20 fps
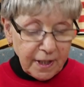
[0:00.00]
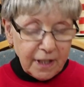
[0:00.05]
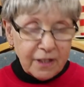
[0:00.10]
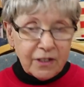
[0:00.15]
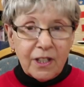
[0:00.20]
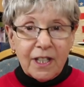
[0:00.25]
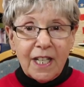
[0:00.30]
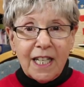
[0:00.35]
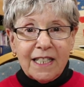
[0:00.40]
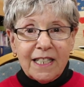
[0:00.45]

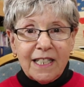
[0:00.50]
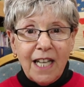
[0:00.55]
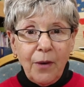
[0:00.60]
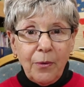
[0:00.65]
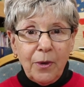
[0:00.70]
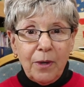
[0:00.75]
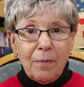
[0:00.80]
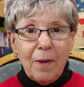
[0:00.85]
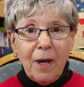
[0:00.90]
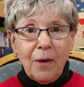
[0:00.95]
So that's how
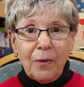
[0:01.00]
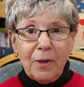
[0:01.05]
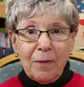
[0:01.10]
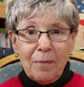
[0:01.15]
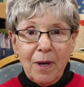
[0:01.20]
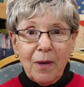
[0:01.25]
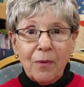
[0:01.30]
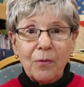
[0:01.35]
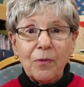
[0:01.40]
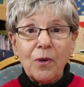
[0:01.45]
we met. We
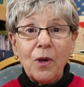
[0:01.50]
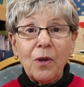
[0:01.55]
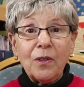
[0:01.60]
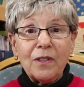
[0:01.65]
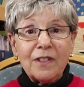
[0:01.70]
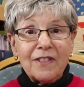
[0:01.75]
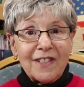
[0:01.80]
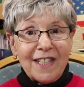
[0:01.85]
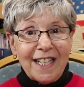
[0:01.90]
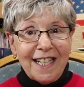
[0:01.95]
met
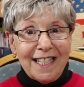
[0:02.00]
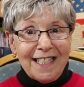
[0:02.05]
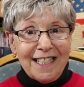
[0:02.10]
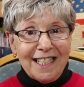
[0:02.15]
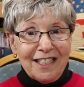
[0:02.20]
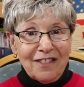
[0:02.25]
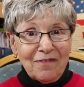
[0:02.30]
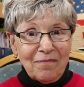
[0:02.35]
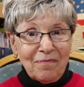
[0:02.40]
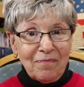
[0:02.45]
roller
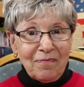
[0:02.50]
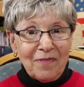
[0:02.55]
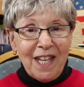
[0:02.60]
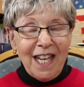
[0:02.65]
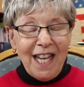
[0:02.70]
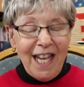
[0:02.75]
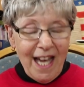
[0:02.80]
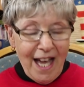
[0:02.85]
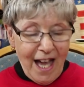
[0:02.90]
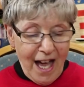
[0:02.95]
skating.
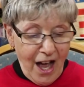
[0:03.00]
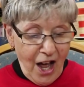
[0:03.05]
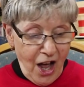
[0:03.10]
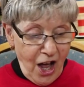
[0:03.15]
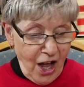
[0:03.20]
Mm.